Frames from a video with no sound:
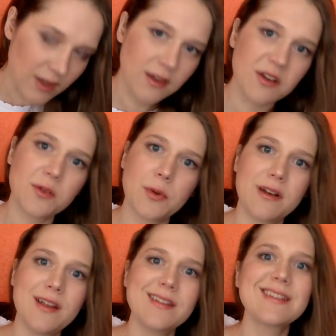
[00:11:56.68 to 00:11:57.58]
it is what it
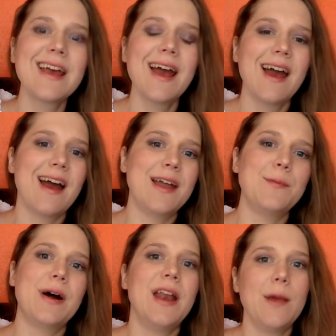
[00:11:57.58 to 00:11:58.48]
is. And
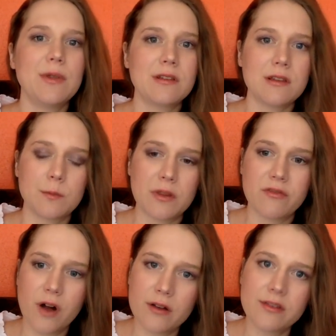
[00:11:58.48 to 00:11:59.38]
my name is Elizabeth
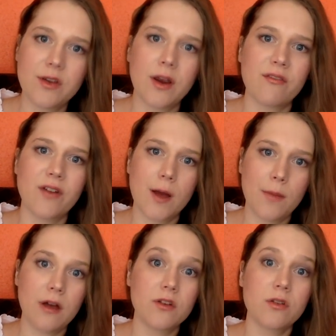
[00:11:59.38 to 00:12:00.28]
Voss. You can find
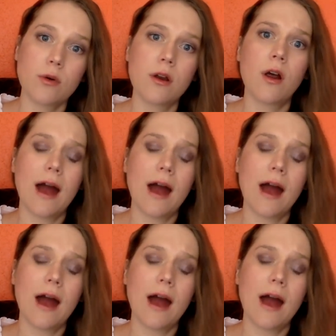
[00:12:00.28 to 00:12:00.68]
me on Twitter